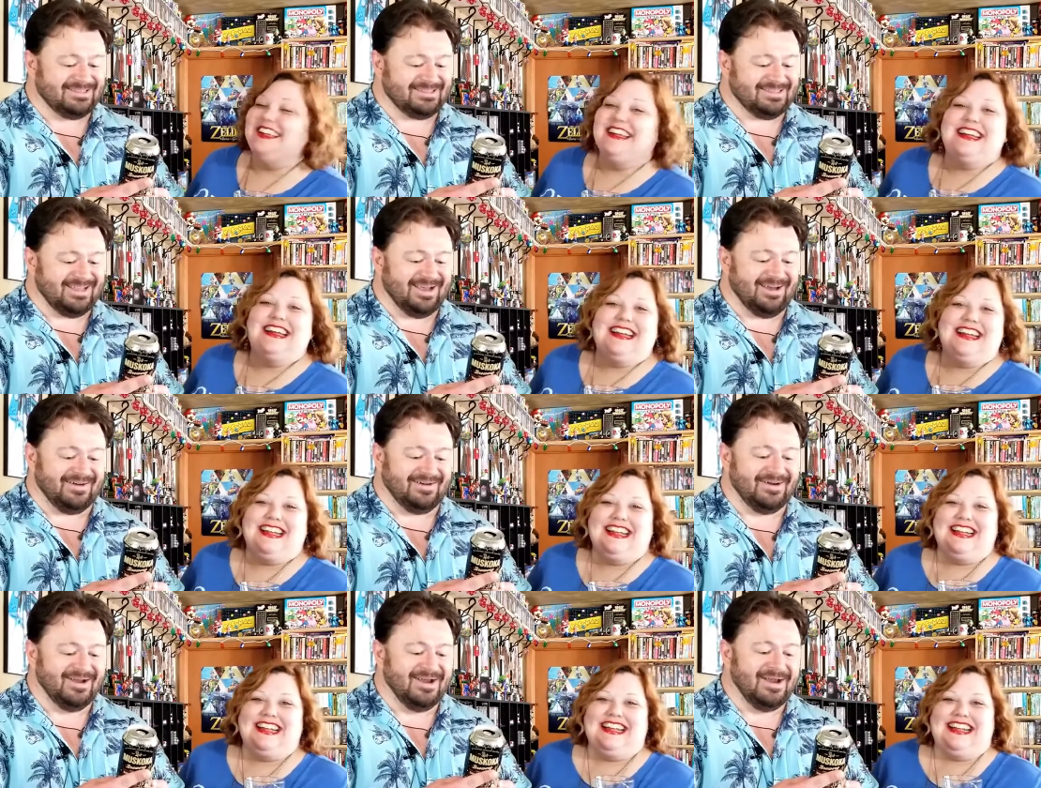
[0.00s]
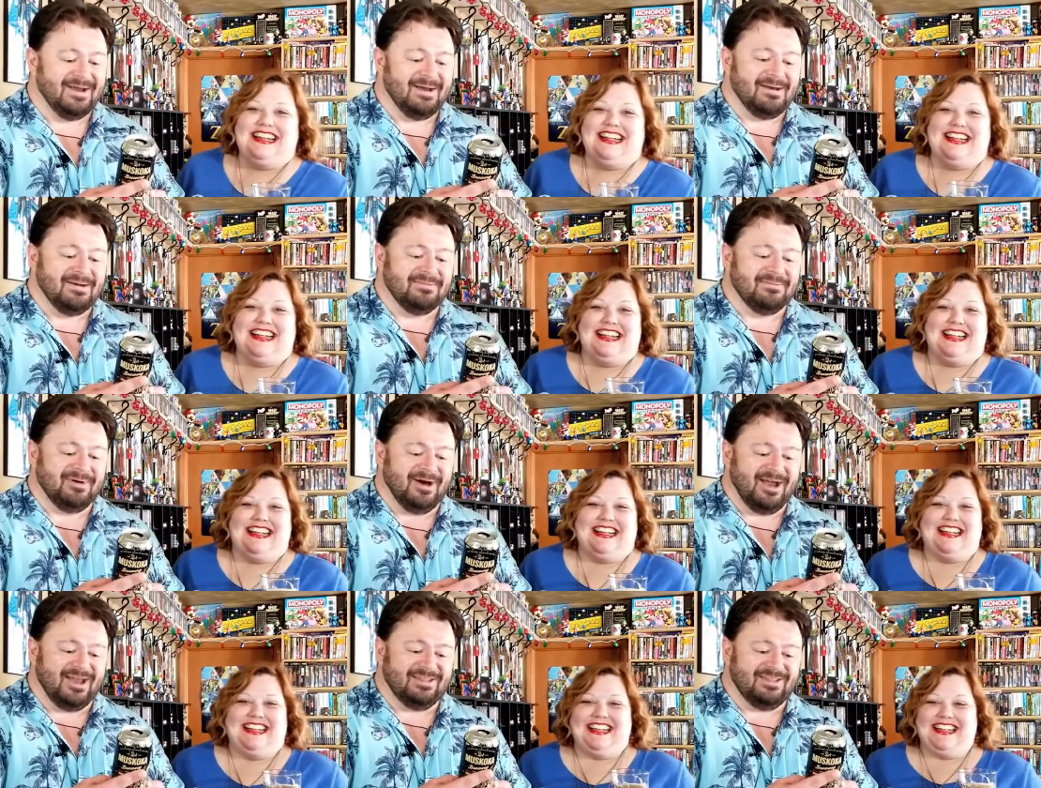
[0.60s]
Speaker 1: so.
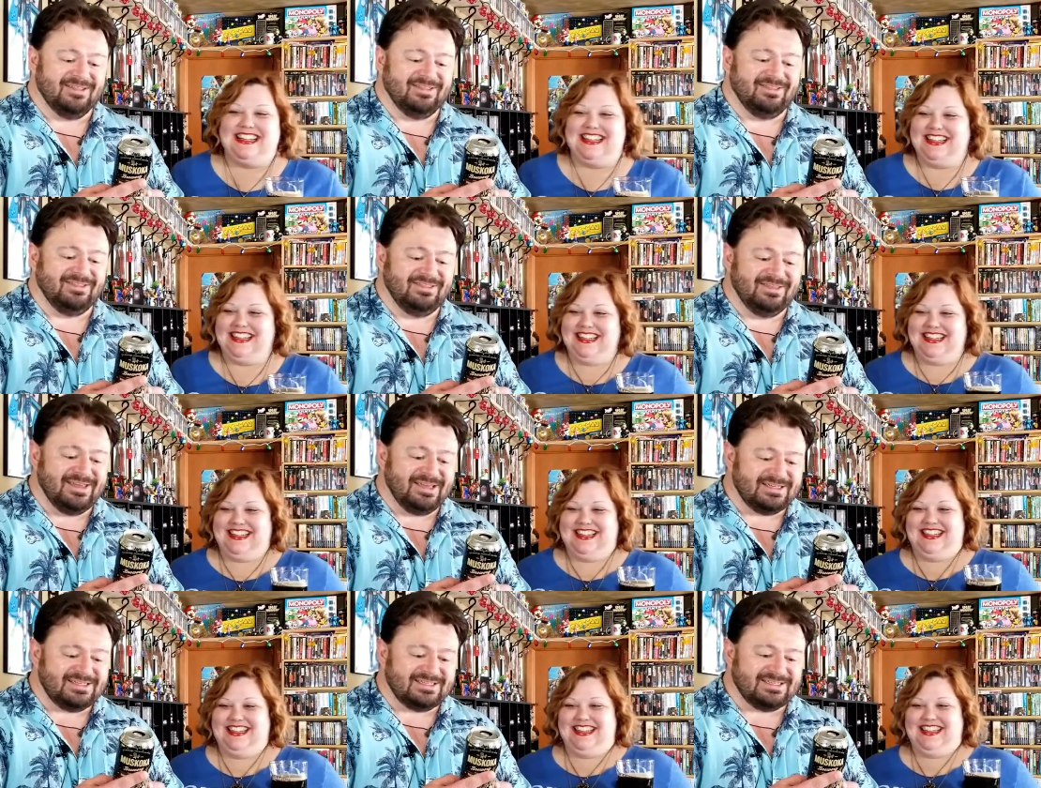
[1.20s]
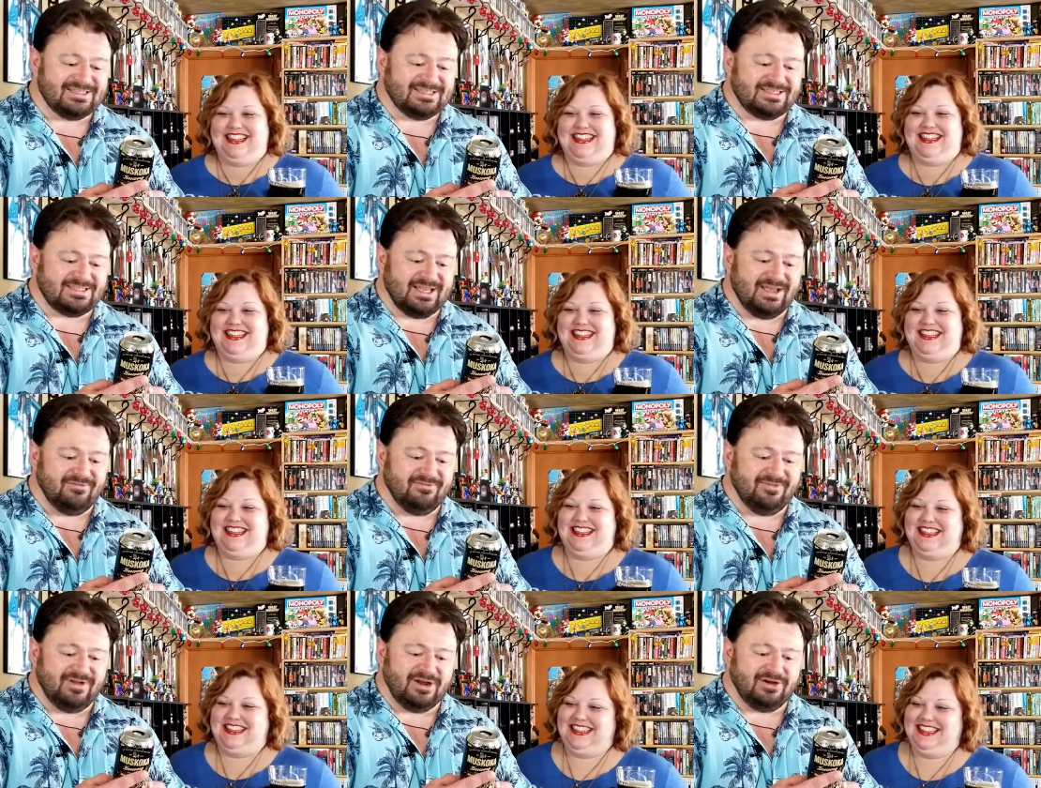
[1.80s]
But this is
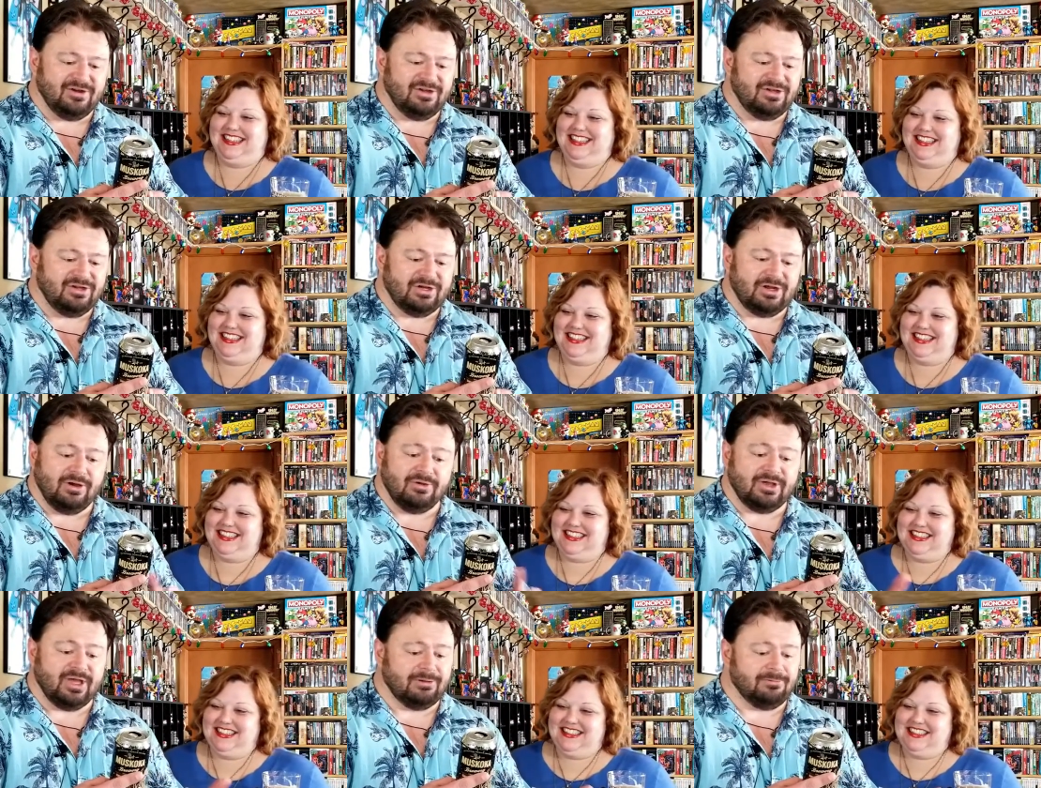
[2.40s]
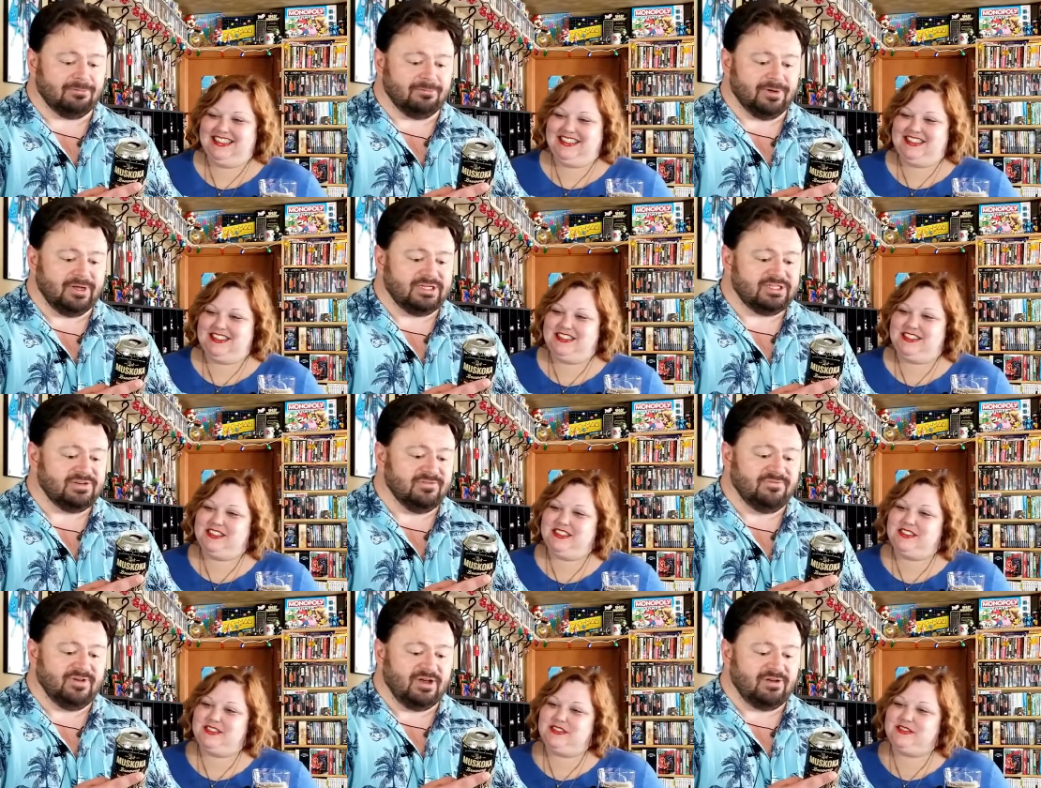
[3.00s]
very good. Okay,
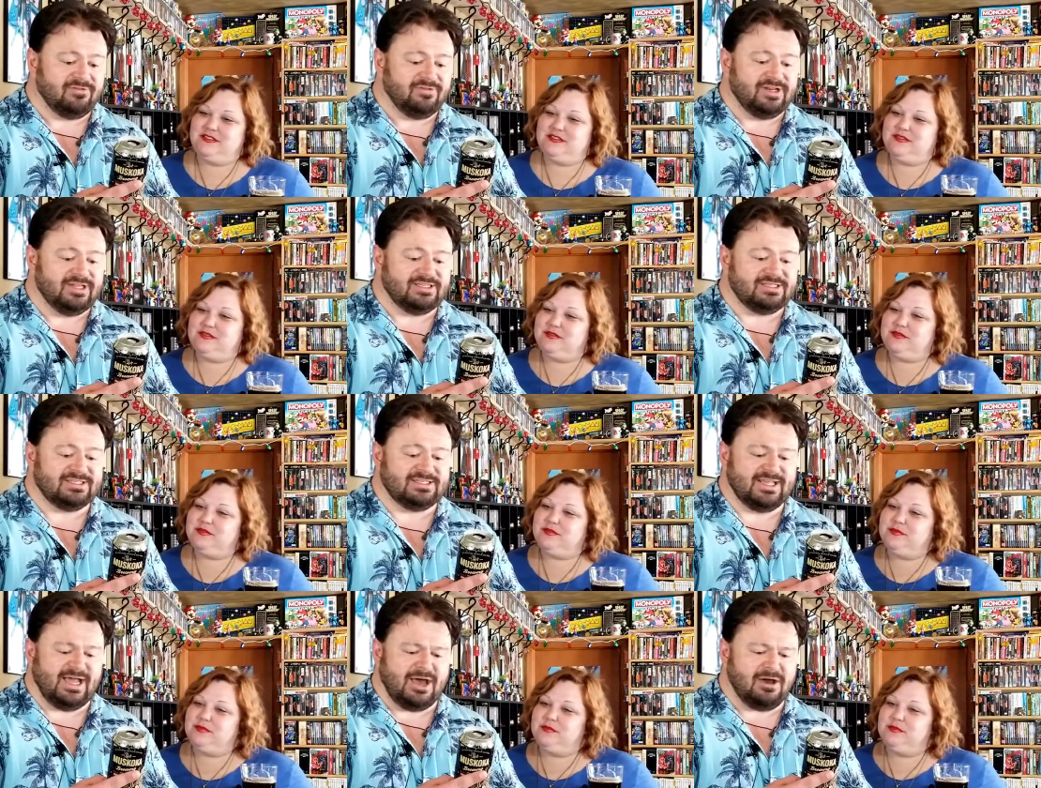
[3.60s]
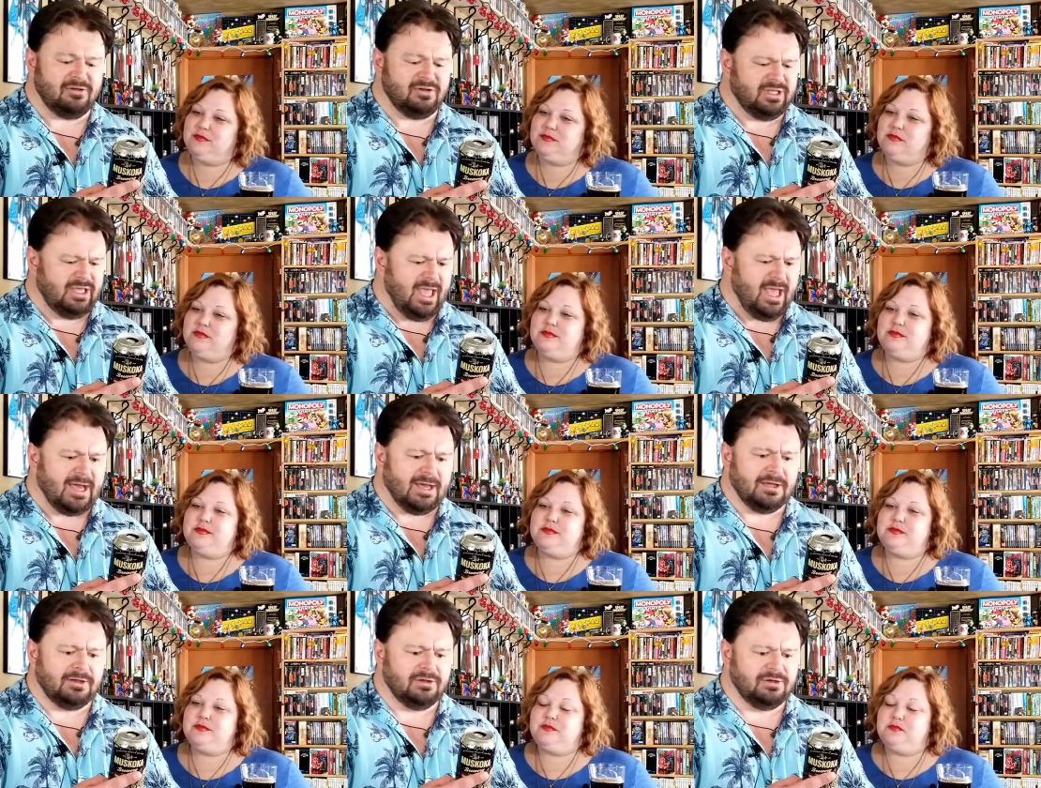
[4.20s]
rich, velvety stout.
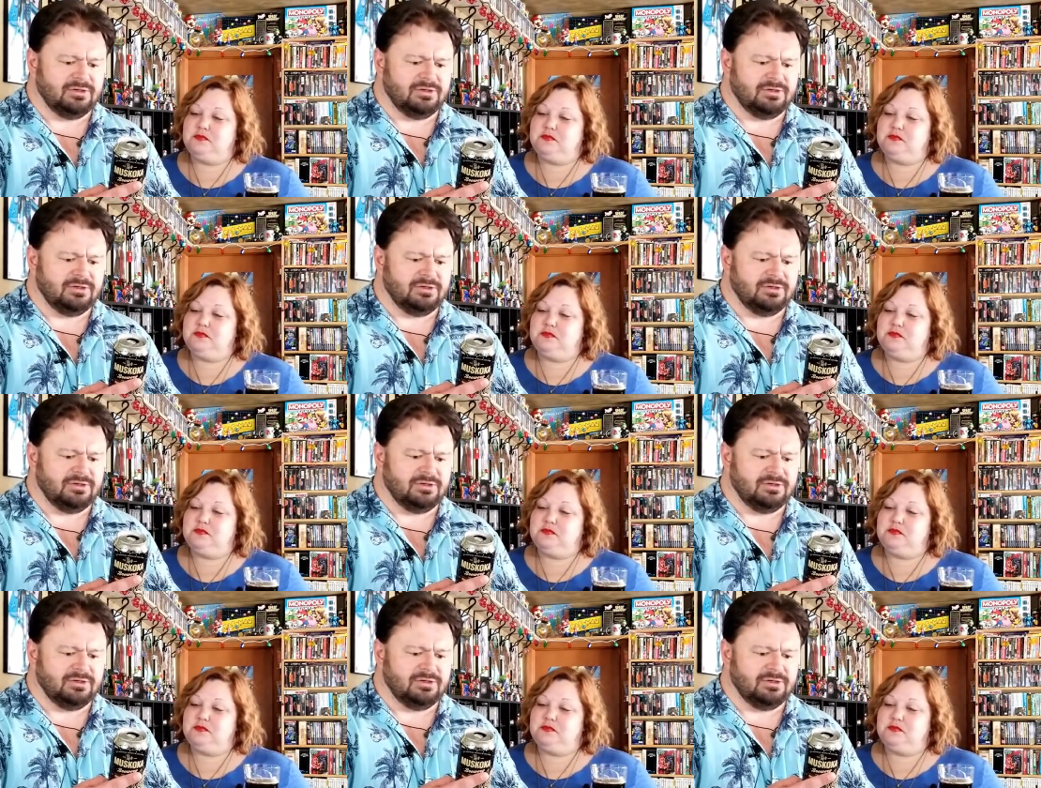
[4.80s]
Yeah,